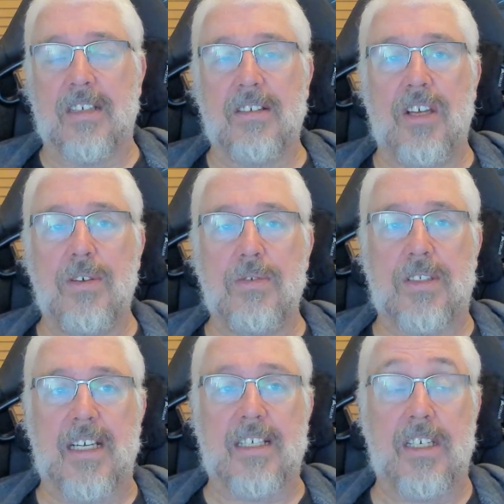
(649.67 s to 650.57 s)
that use
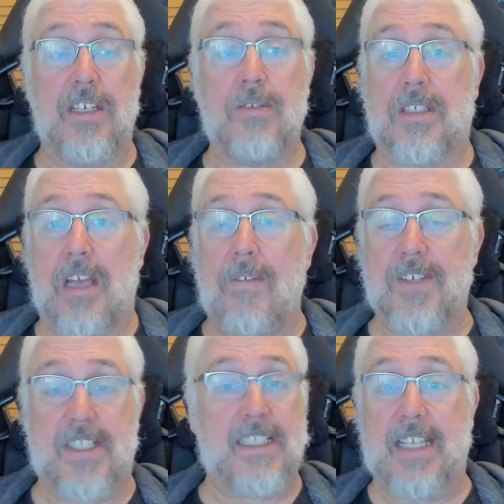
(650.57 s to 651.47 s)

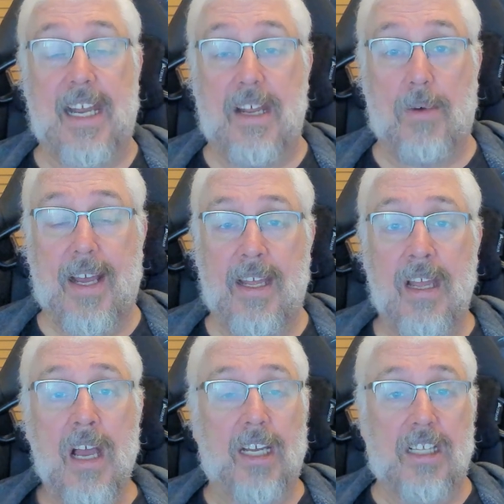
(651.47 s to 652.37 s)
services in any way.
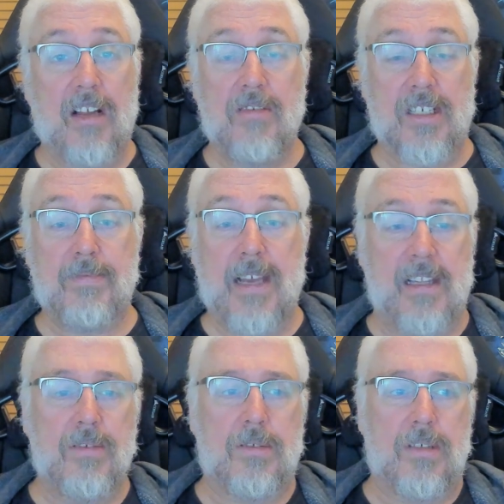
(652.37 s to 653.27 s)
And I don't just mean
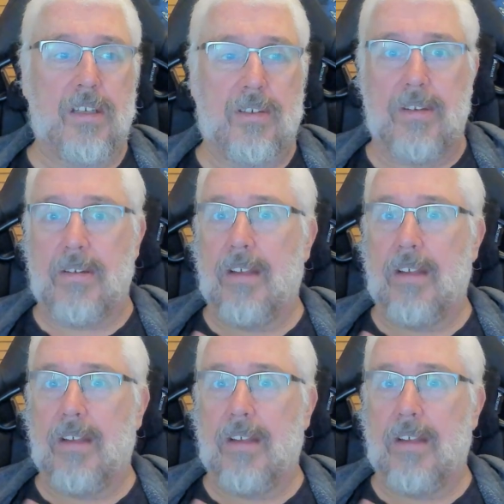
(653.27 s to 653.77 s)
those, you know,